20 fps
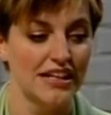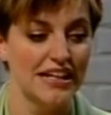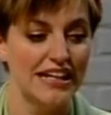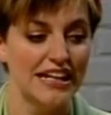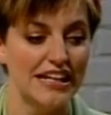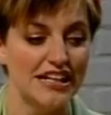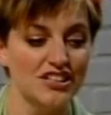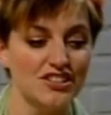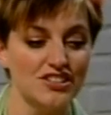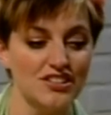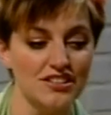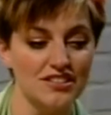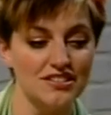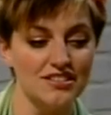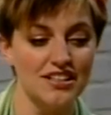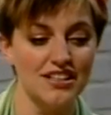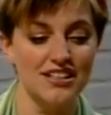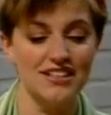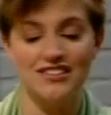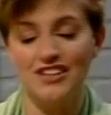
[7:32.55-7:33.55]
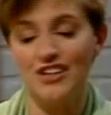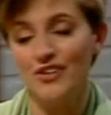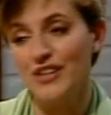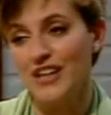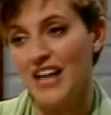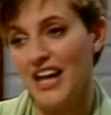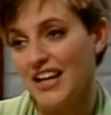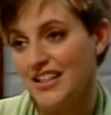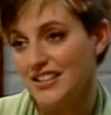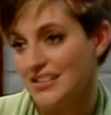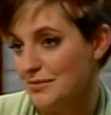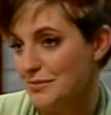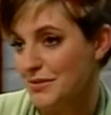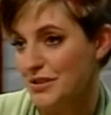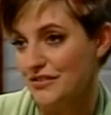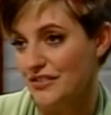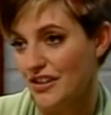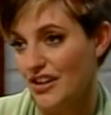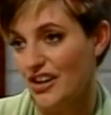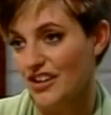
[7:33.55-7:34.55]
He's just said it's okay to
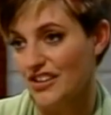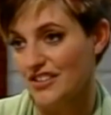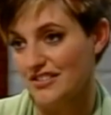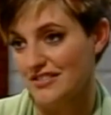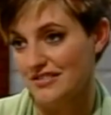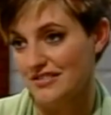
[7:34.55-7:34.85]
move on.